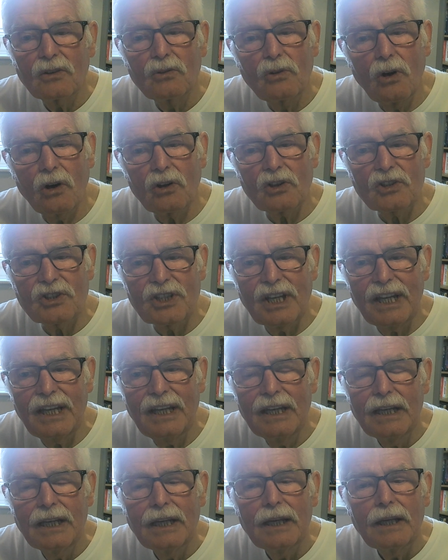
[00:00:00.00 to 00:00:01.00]

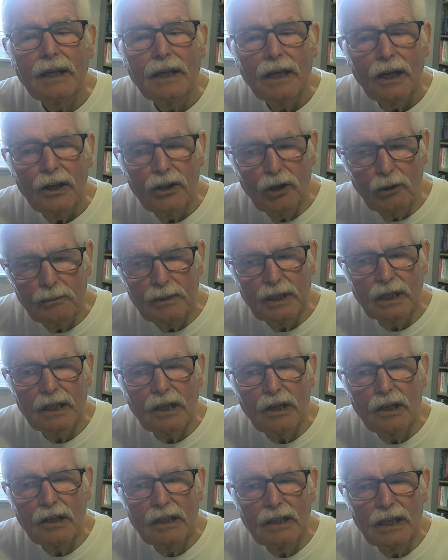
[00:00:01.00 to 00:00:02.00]
Roxy, I hope
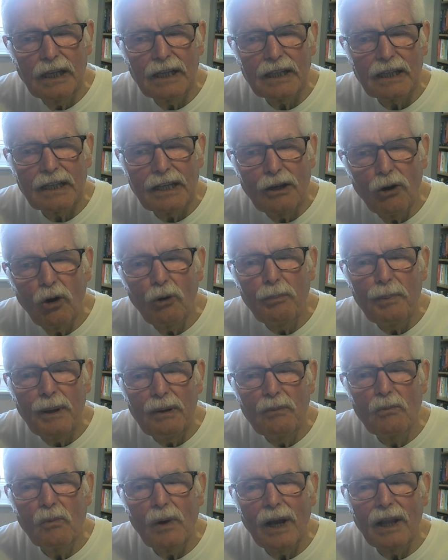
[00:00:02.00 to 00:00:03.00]
you're uh,
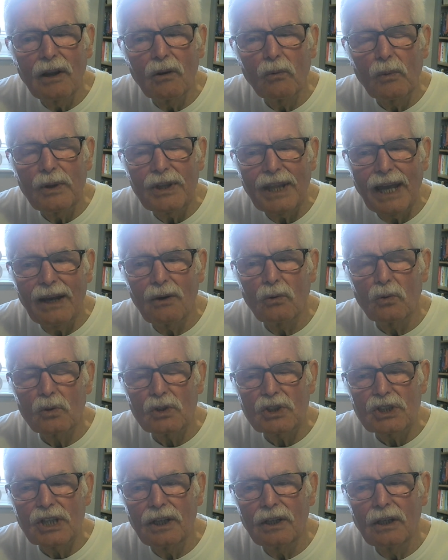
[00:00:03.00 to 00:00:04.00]
coping well
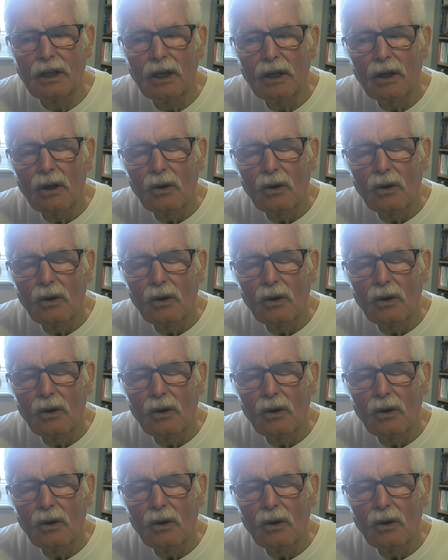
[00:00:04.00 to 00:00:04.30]
without uh,